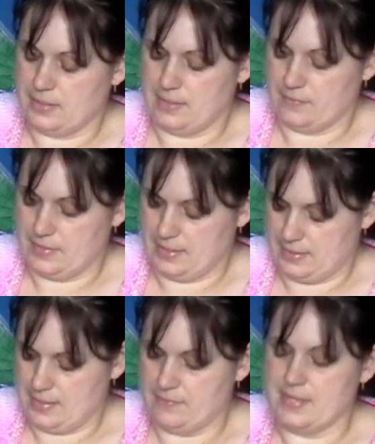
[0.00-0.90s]
It's lovely,
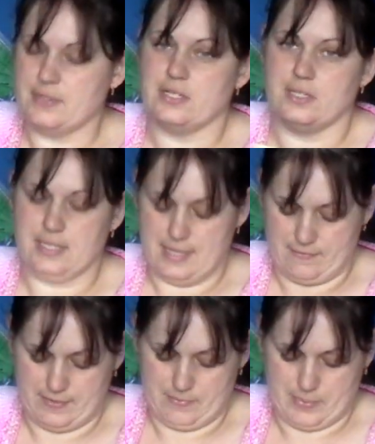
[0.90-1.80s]
it's lovely, and there's lots of
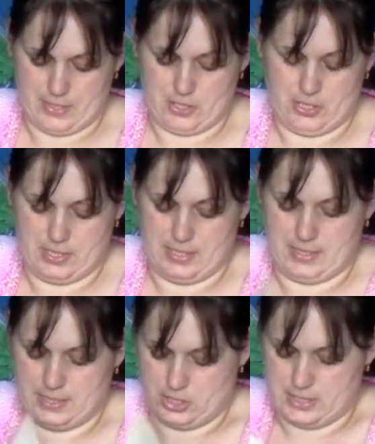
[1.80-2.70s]
lovely pictures in
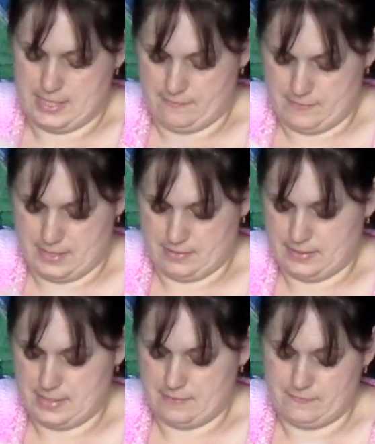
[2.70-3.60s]
it. It's just lovely,
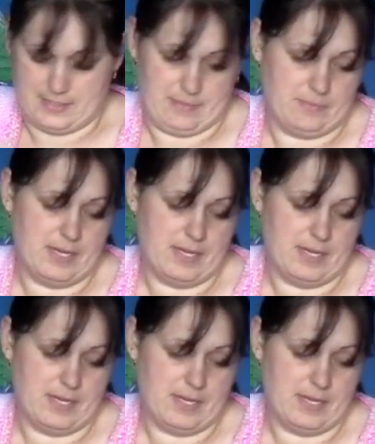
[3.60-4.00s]
it's lovely.